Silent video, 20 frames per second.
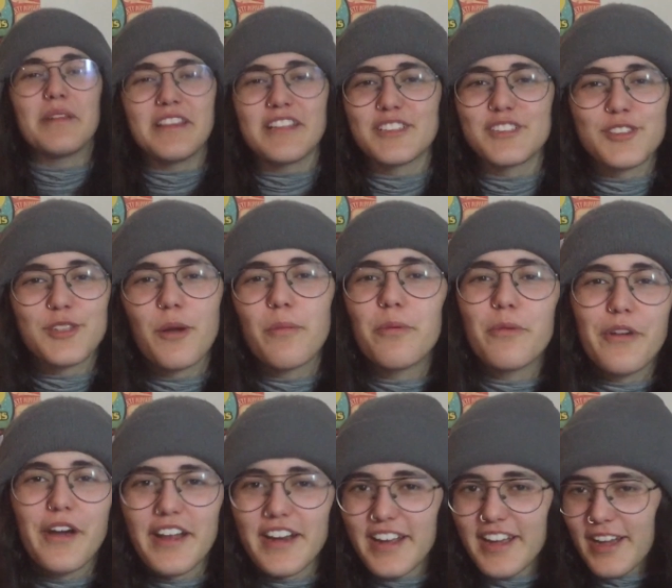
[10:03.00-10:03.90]
I mean, that's so
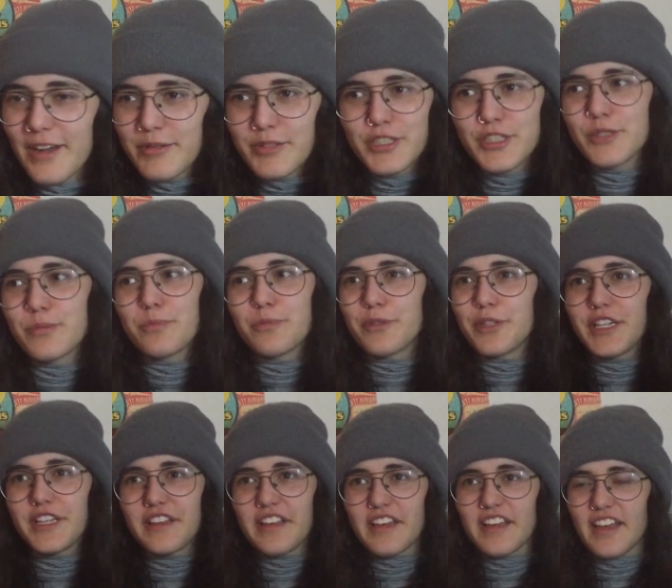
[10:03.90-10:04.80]
poetic. I would just
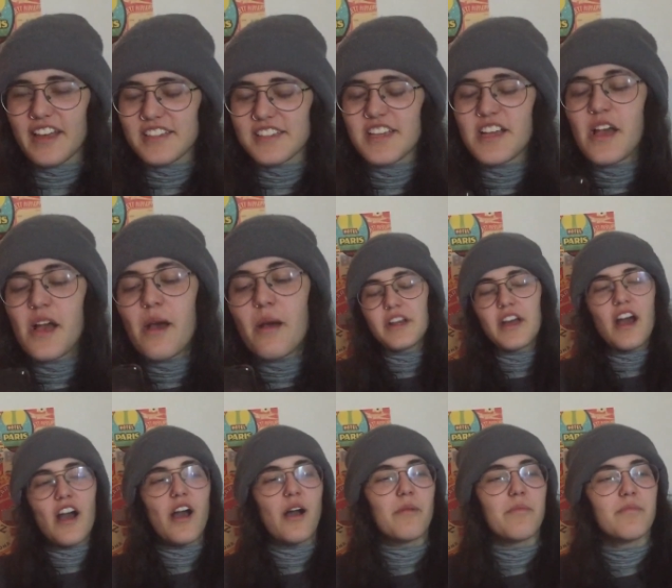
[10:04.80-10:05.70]
breathe, I guess. But
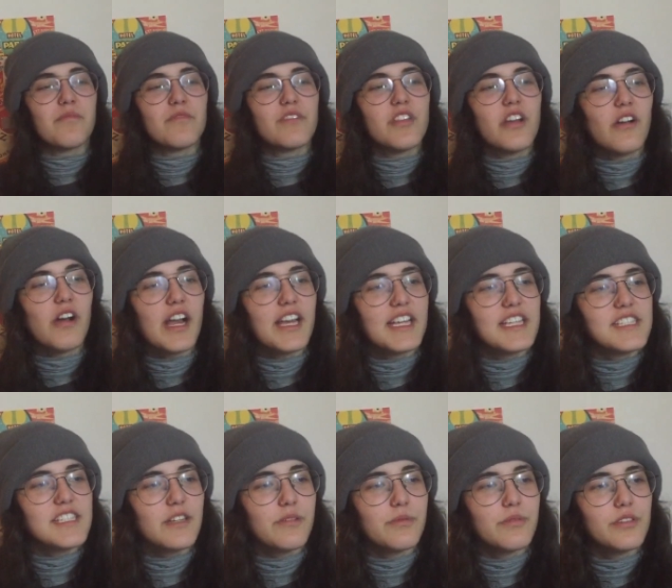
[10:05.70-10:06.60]
um, no, I
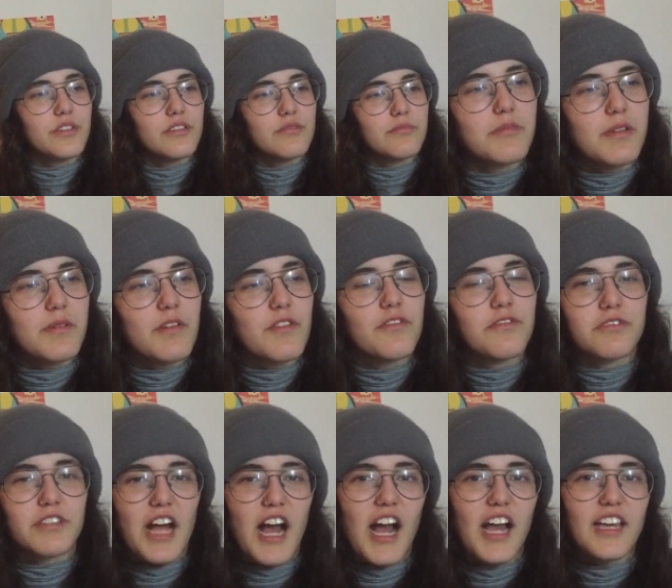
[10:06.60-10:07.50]
guess I would maybe
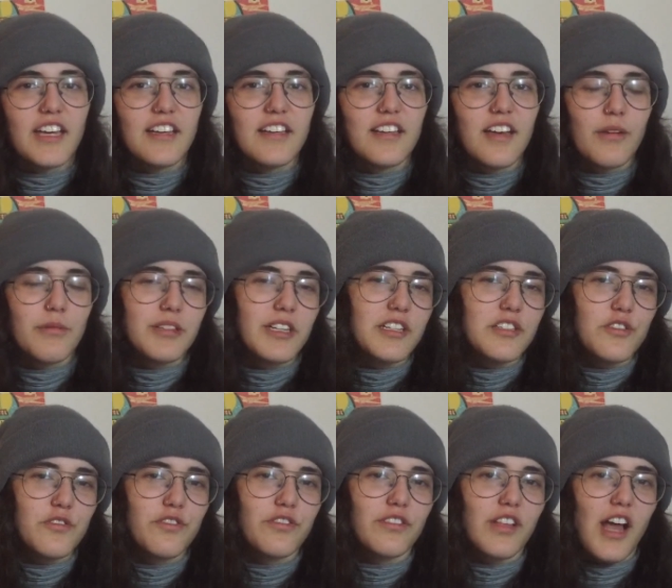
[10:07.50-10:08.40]
fly. I would like
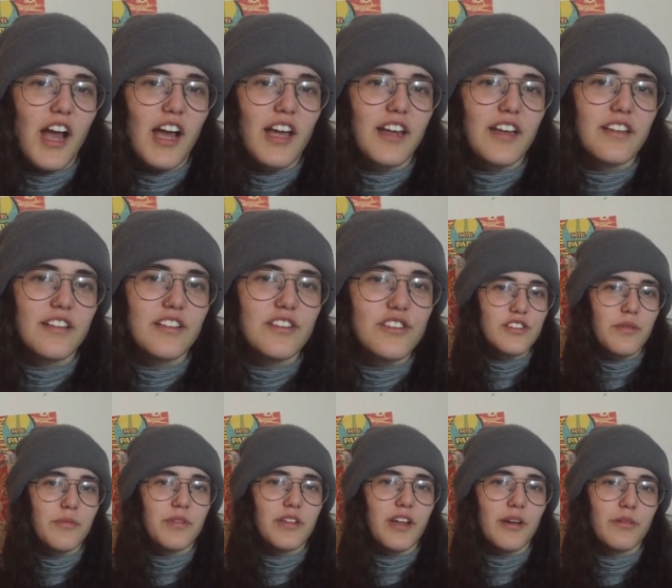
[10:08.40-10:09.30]
to fly. That's
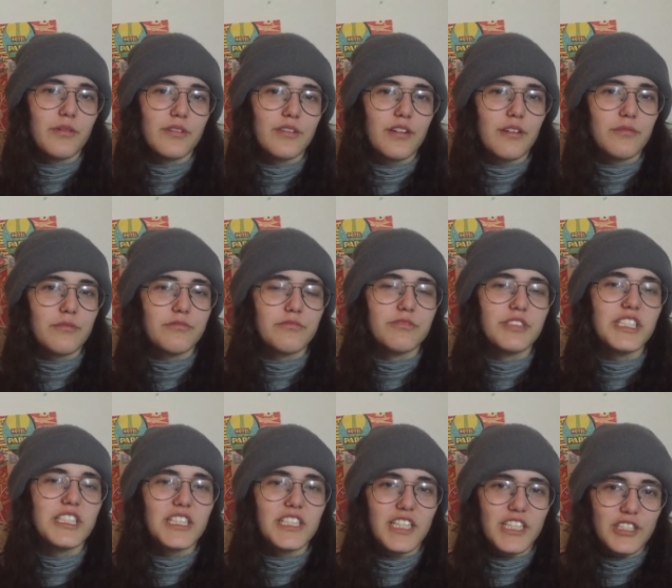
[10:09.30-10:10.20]
something I would, I would
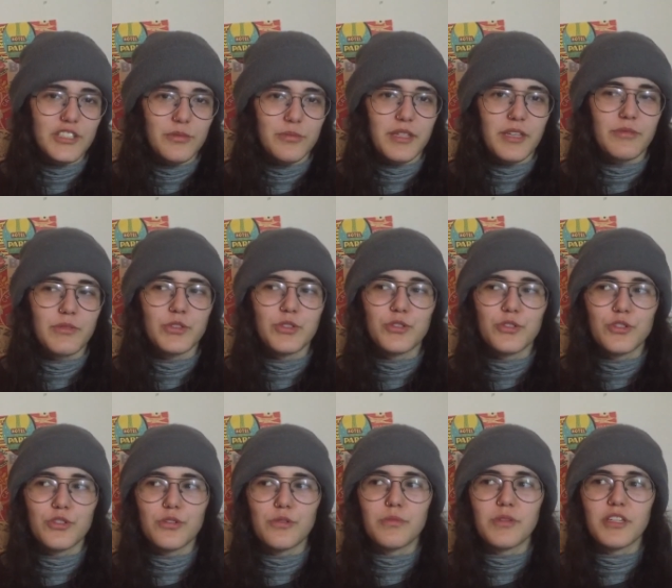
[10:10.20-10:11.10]
really like to be able to
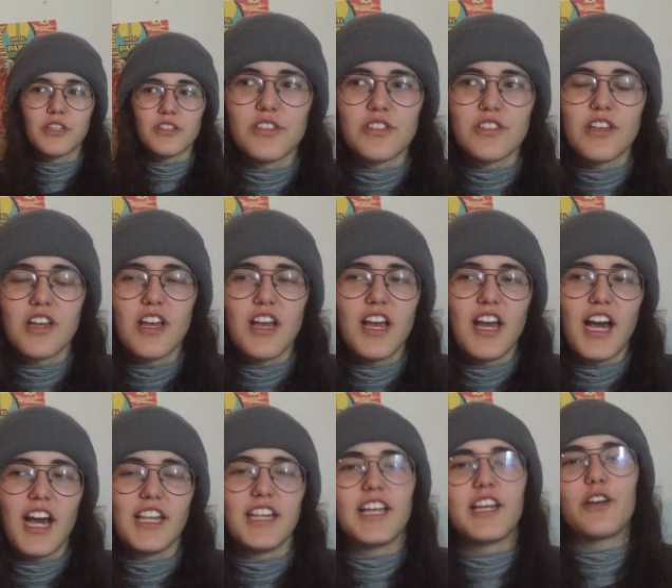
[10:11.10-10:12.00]
do because
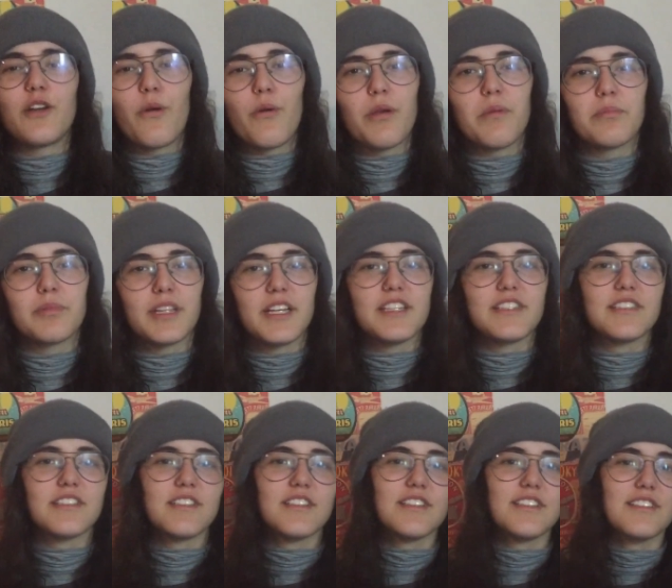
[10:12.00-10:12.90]
I like going
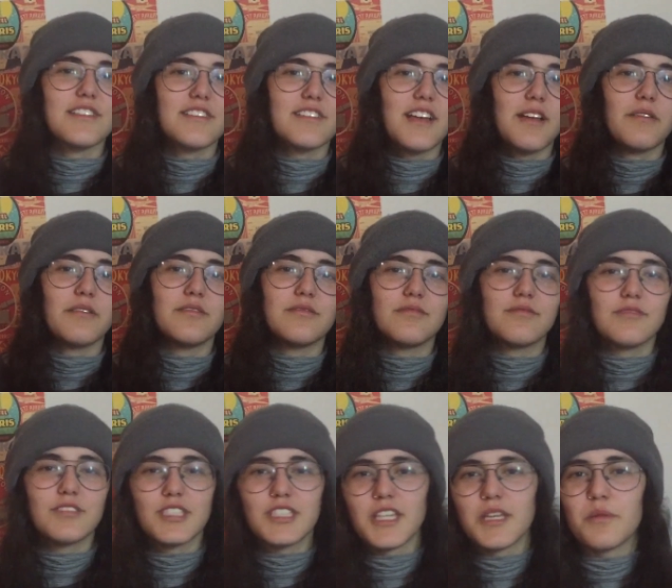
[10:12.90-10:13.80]
places and
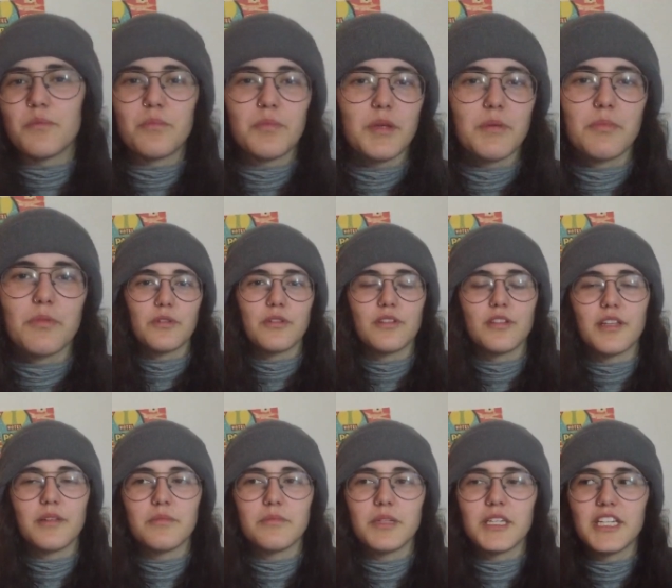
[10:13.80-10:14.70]
seeing people
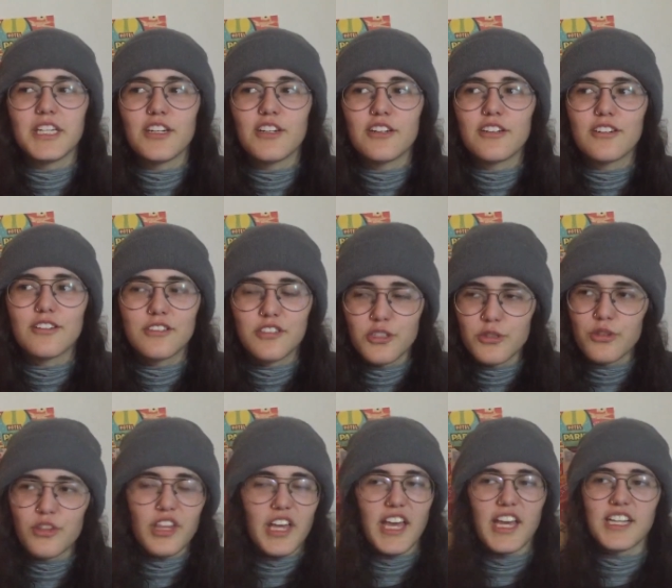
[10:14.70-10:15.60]
and meeting new
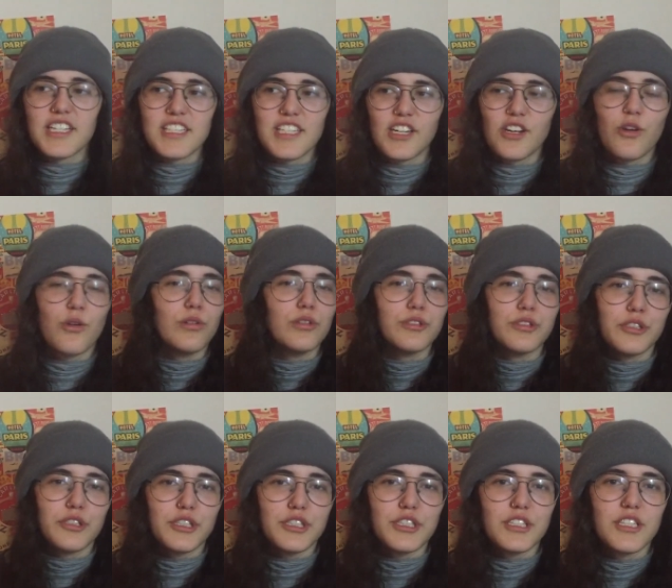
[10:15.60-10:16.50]
things and
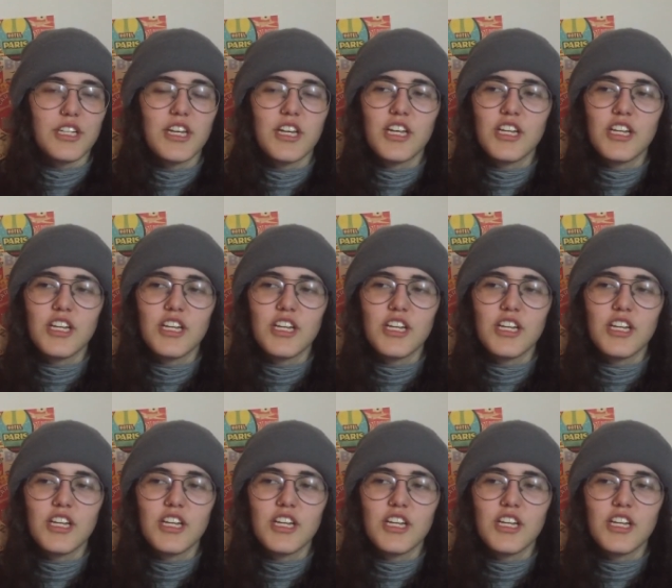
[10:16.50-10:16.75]
cultures.